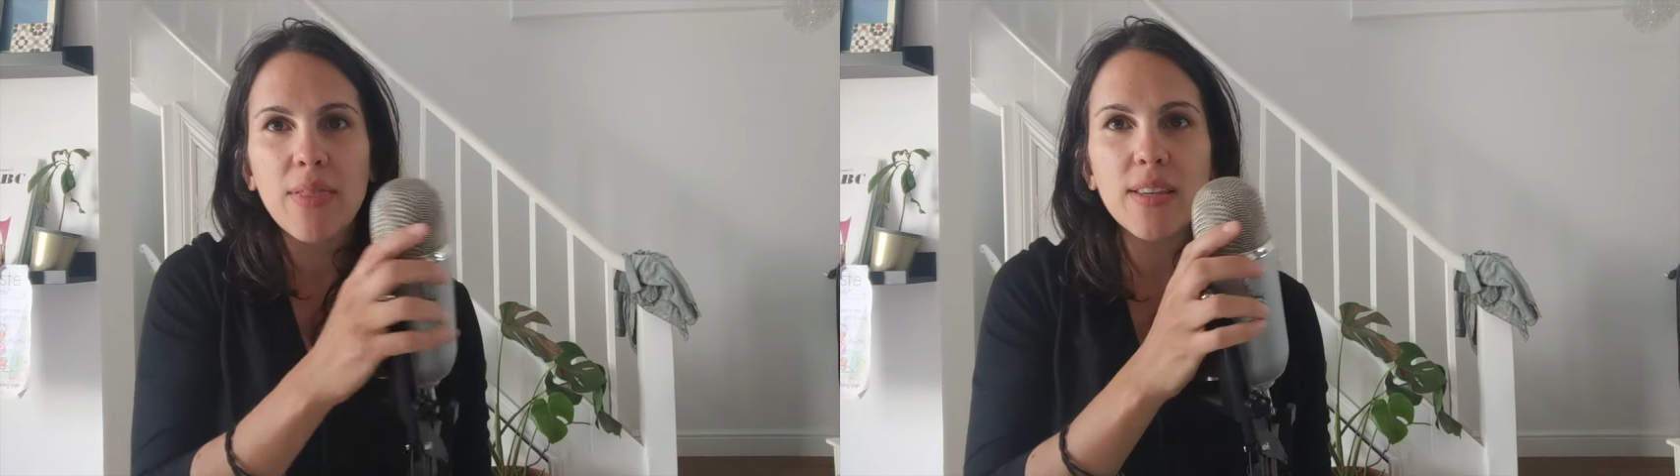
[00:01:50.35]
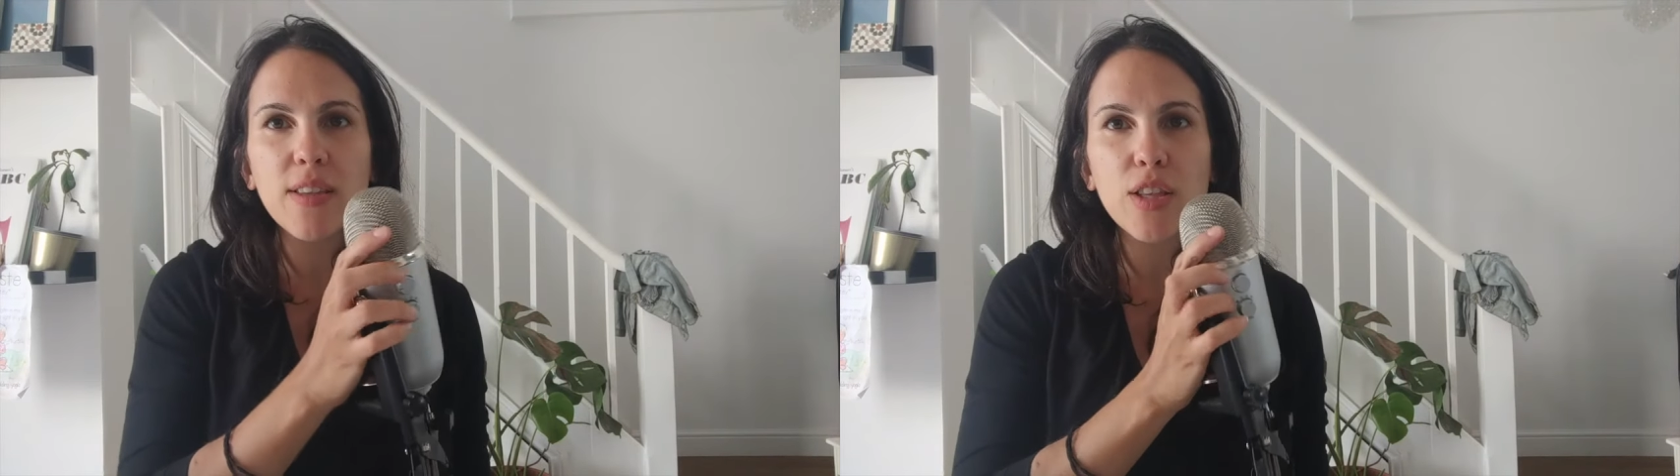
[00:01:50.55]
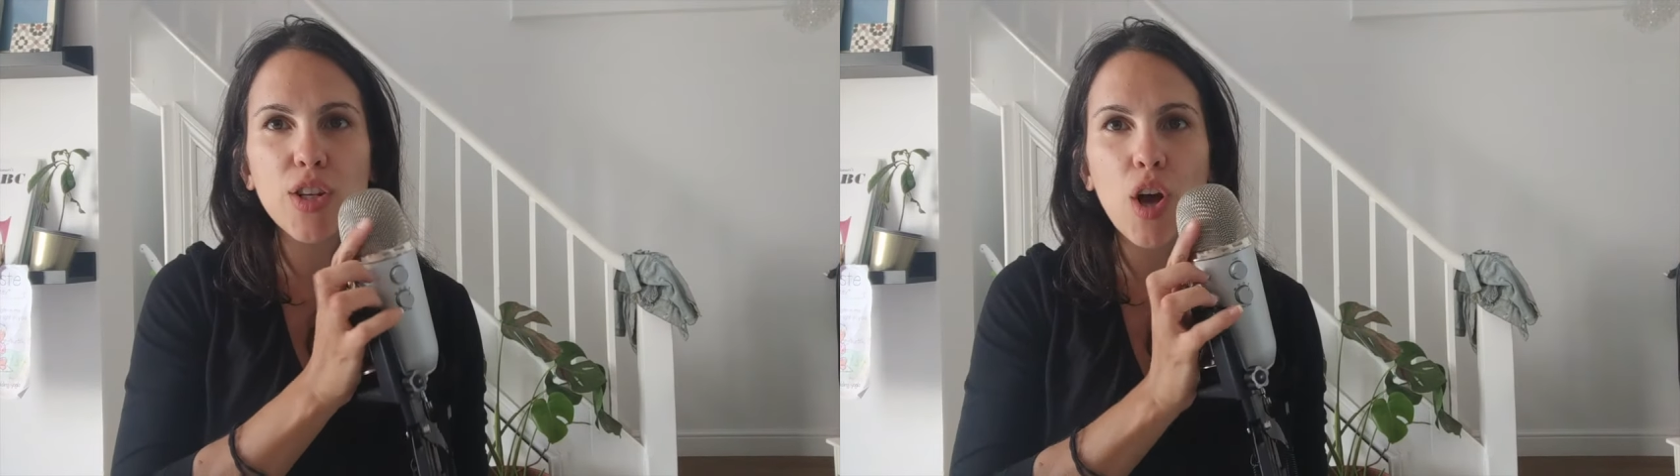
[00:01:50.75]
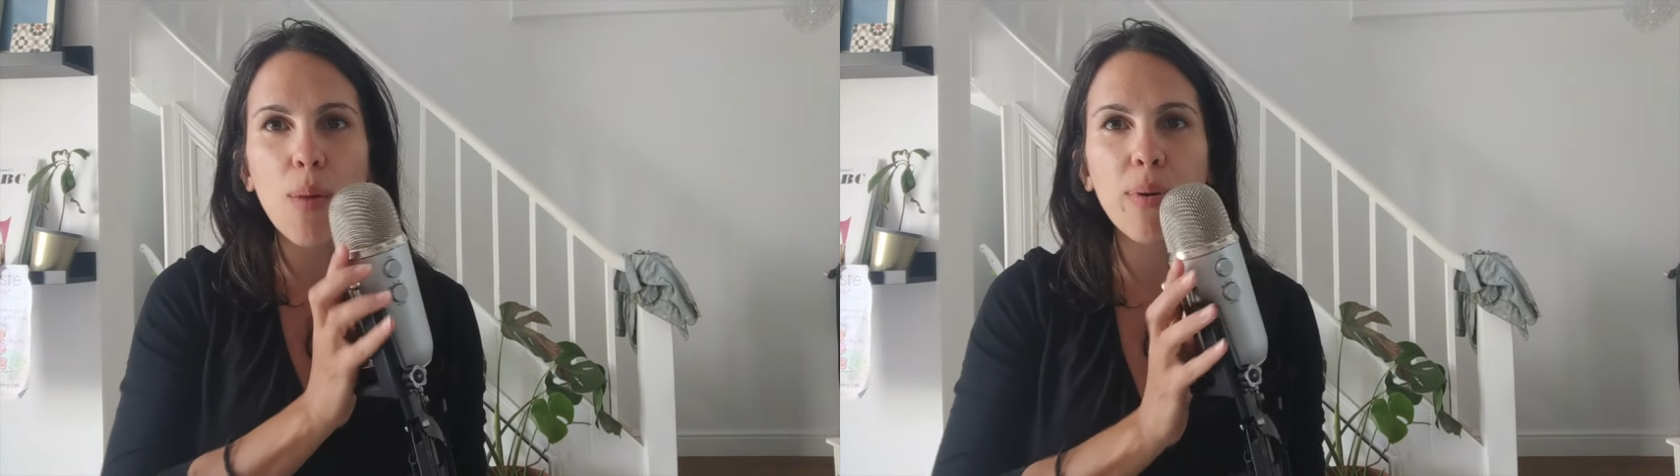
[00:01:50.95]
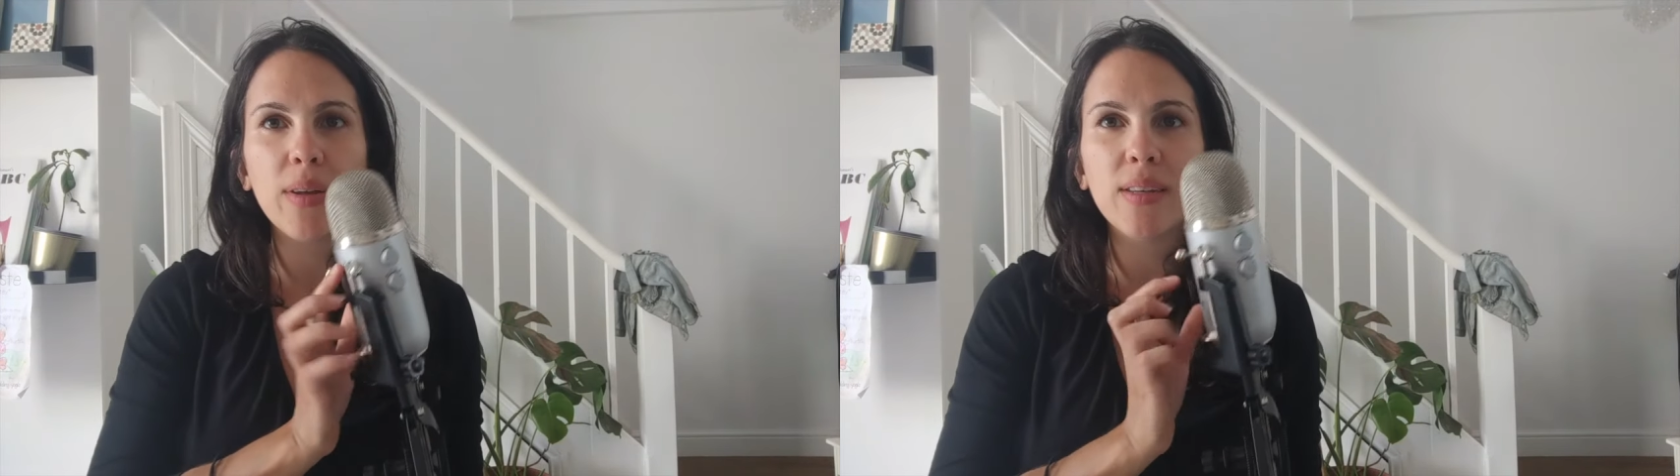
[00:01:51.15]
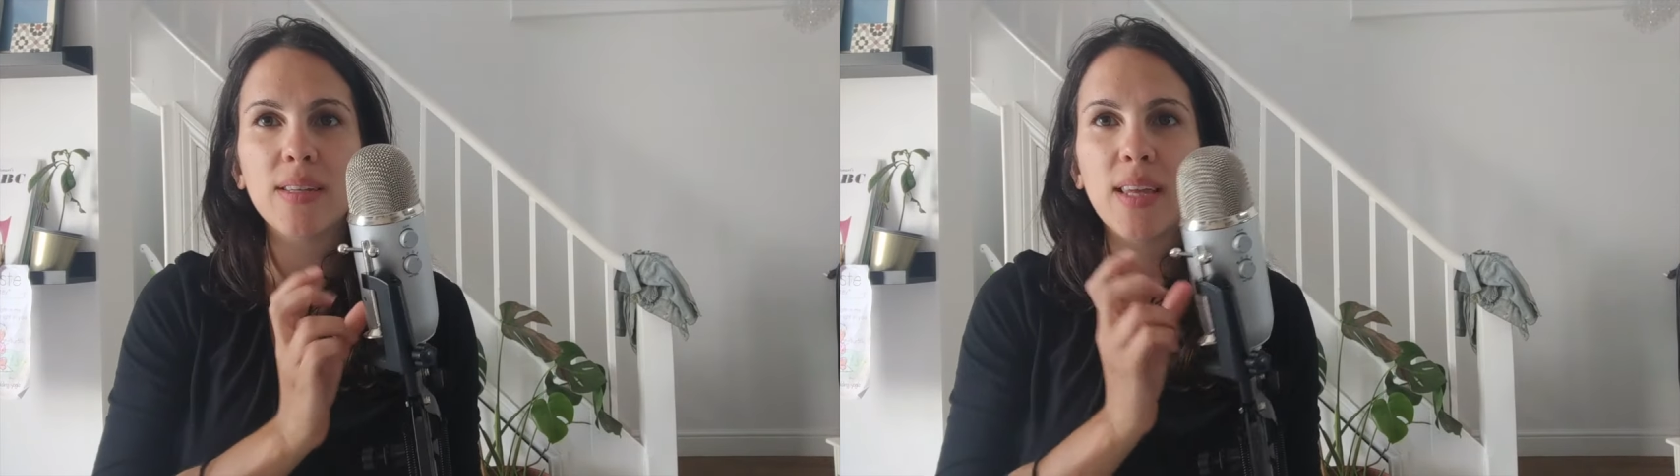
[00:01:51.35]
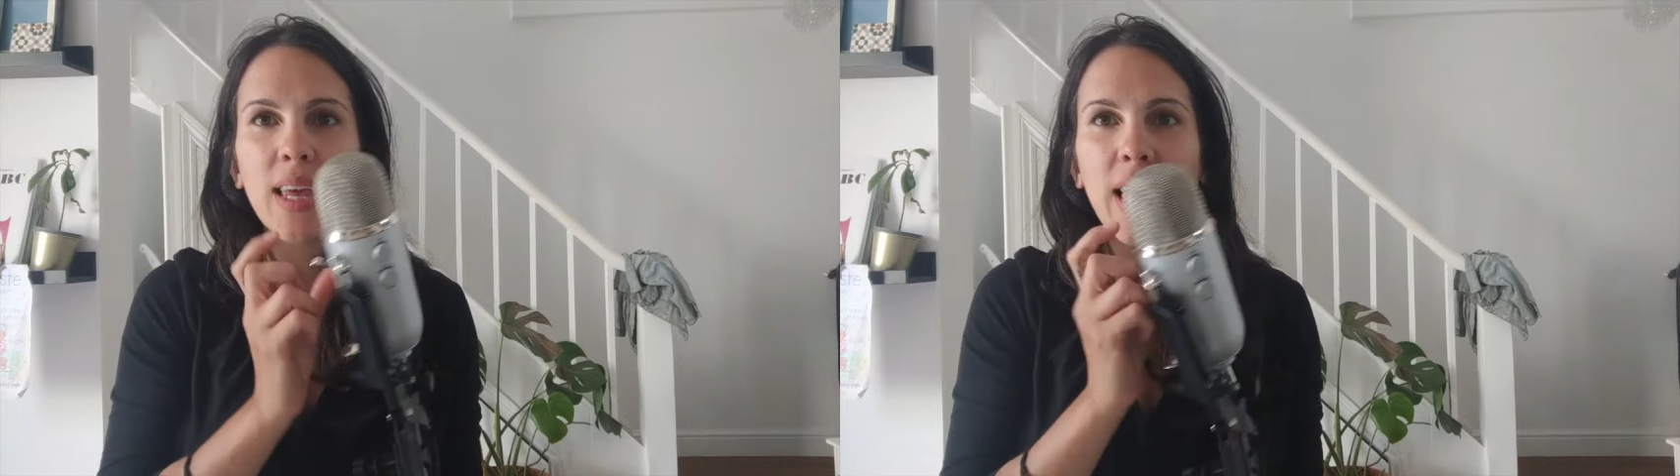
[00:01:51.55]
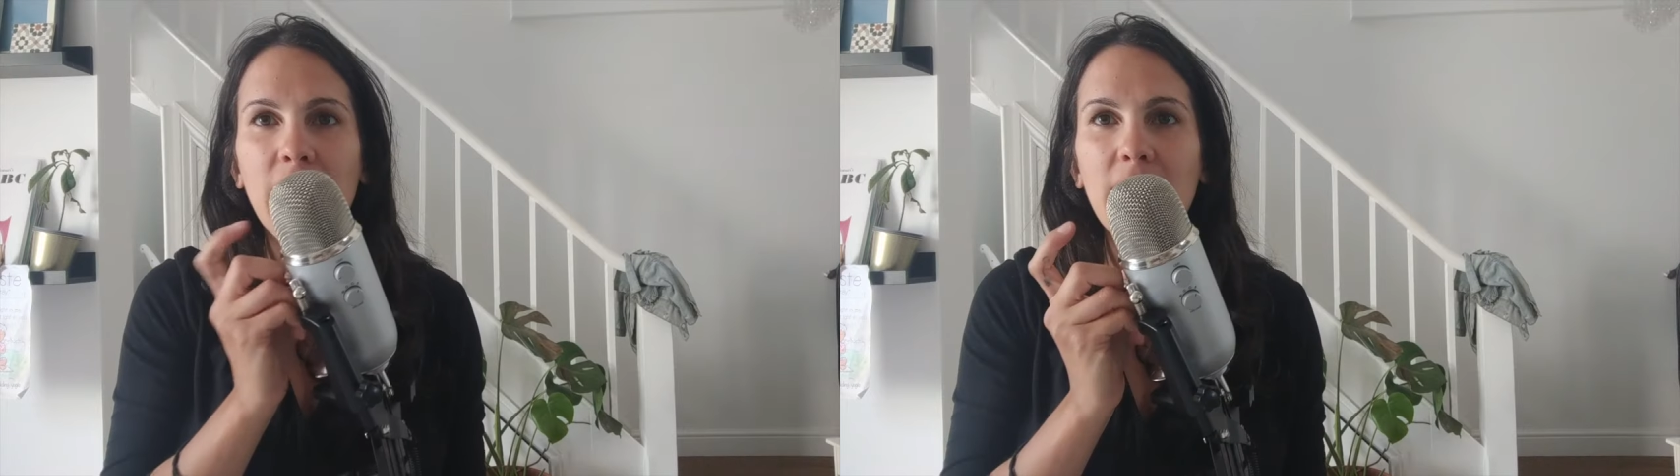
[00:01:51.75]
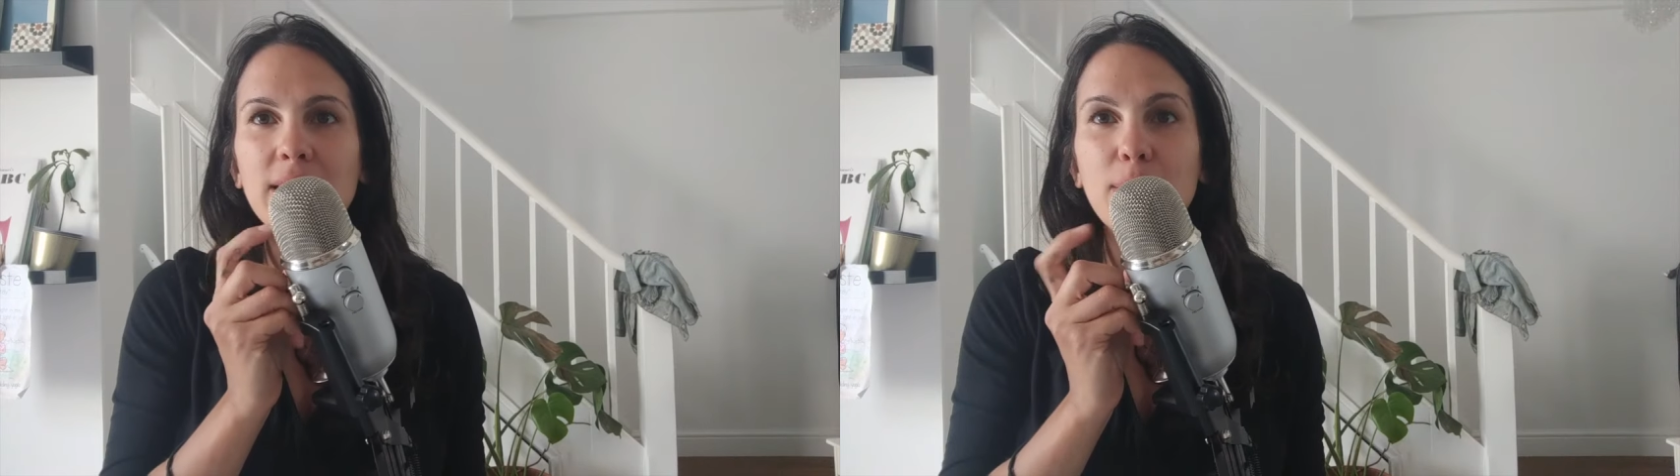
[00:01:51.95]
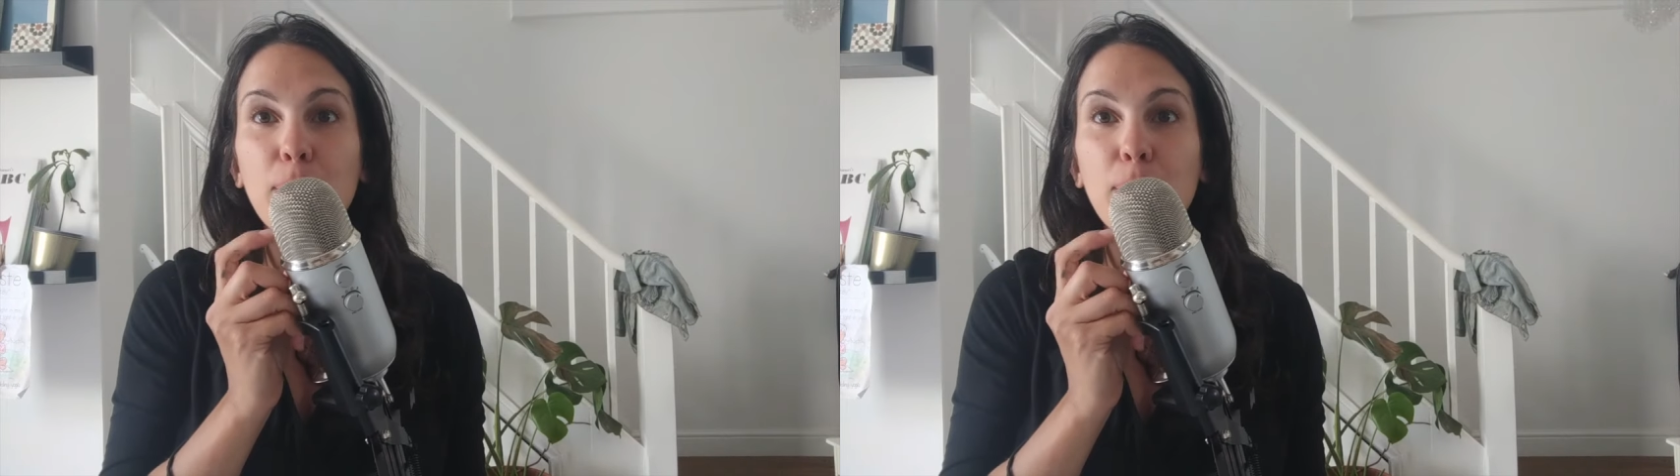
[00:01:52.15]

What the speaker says: this at the top is